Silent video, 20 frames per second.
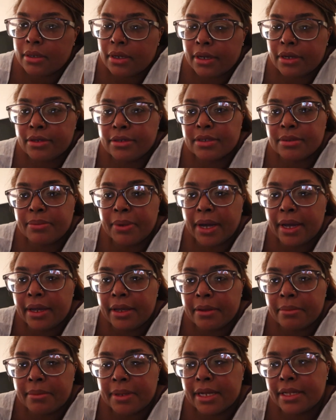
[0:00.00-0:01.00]
I used to buy
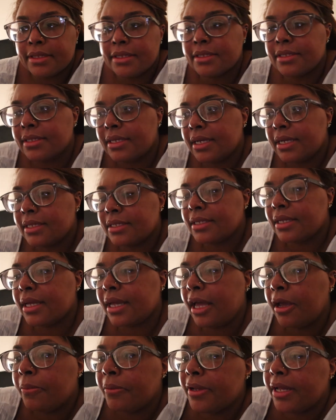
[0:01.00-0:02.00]
him like the sets that
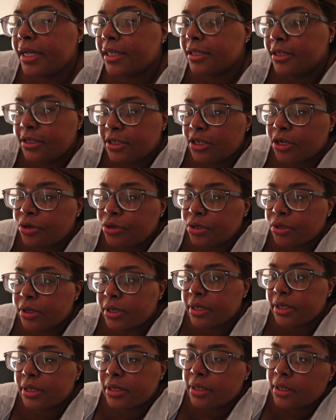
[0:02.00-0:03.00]
came with like the
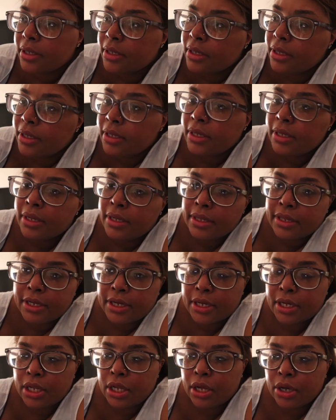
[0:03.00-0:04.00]
deodorant, the
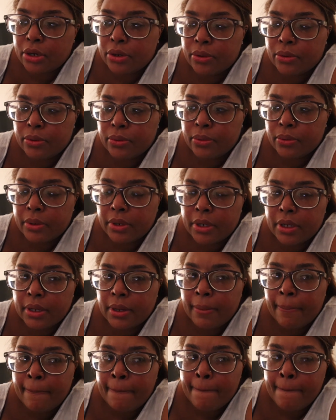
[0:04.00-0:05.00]
cologne,
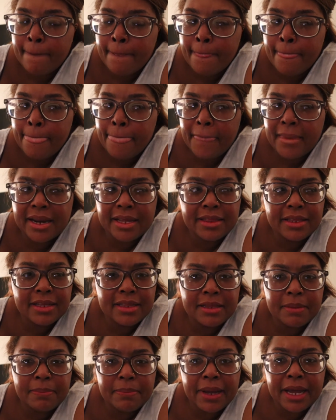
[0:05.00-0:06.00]
and I
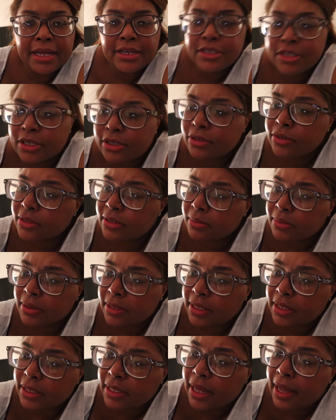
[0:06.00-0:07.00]
think the bath gel, something
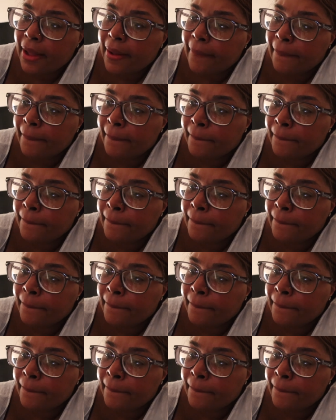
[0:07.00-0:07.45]
like that.